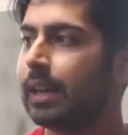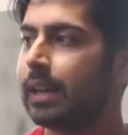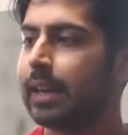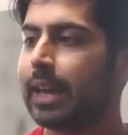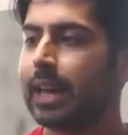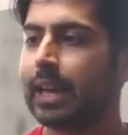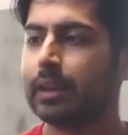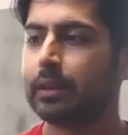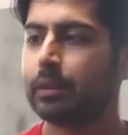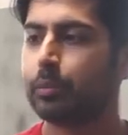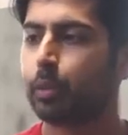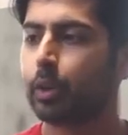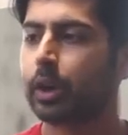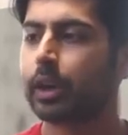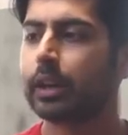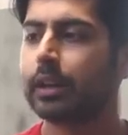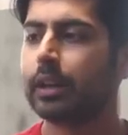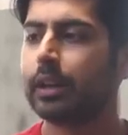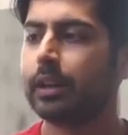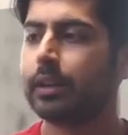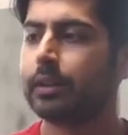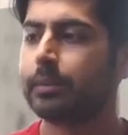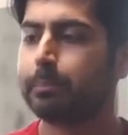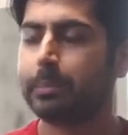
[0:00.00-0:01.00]
And we're going
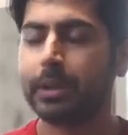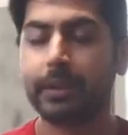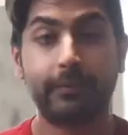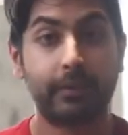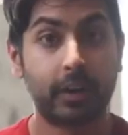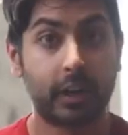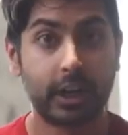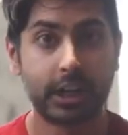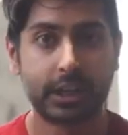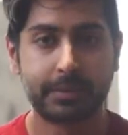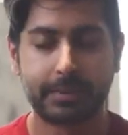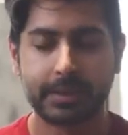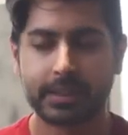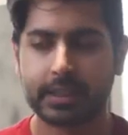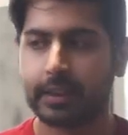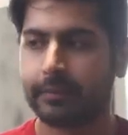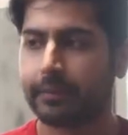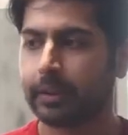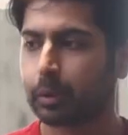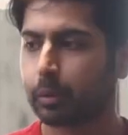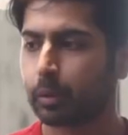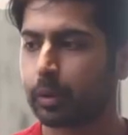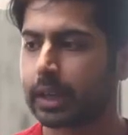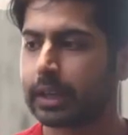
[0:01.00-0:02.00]
to be very
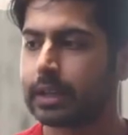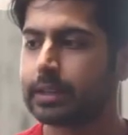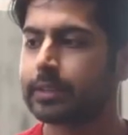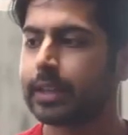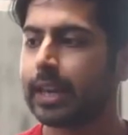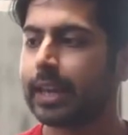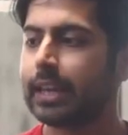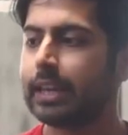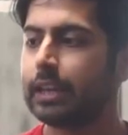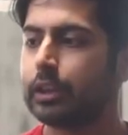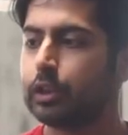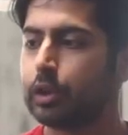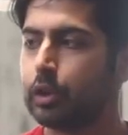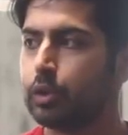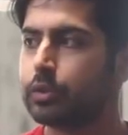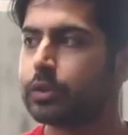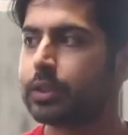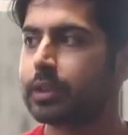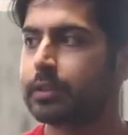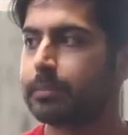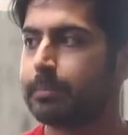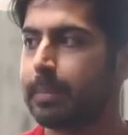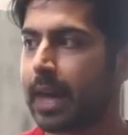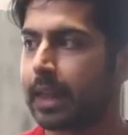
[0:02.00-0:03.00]
specific. We're going to say it
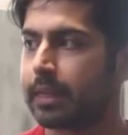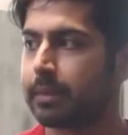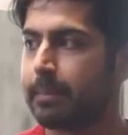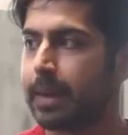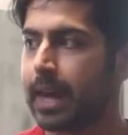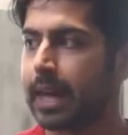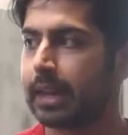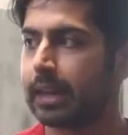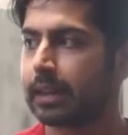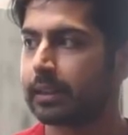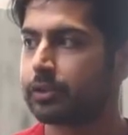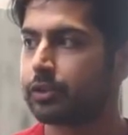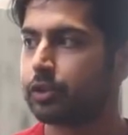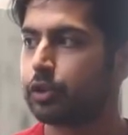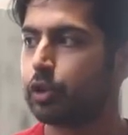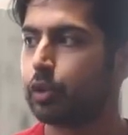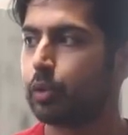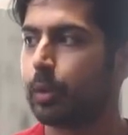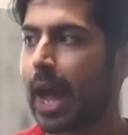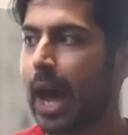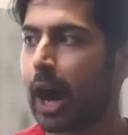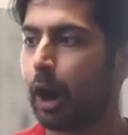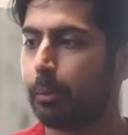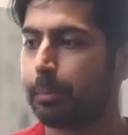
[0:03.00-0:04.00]
uses mathematics
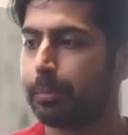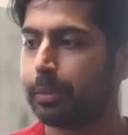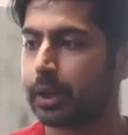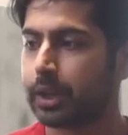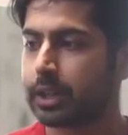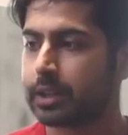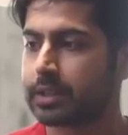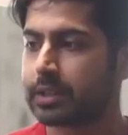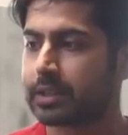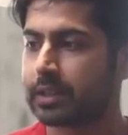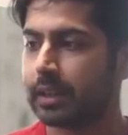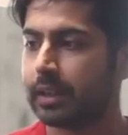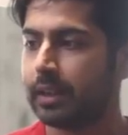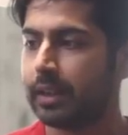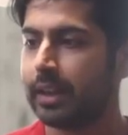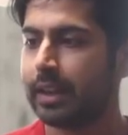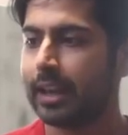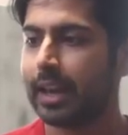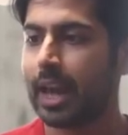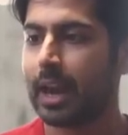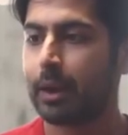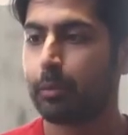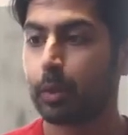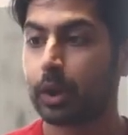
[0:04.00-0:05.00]
to output,
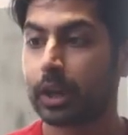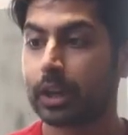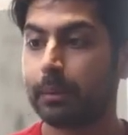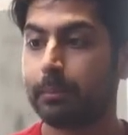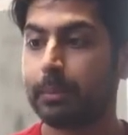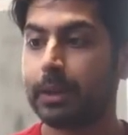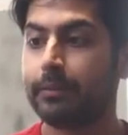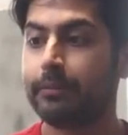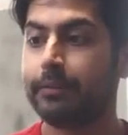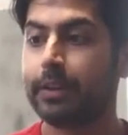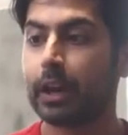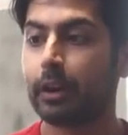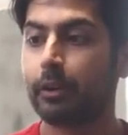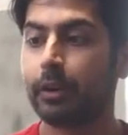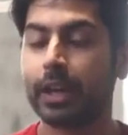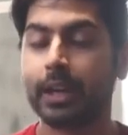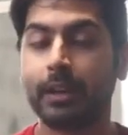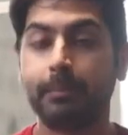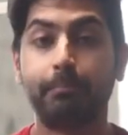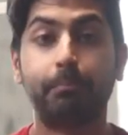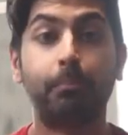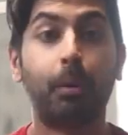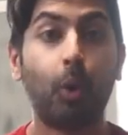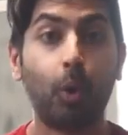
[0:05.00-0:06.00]
and we're going to be
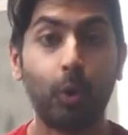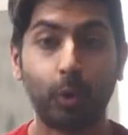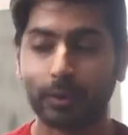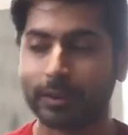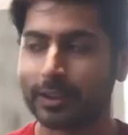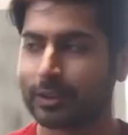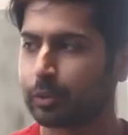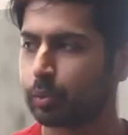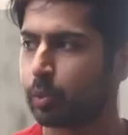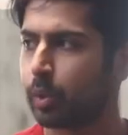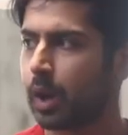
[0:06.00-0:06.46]
very bold as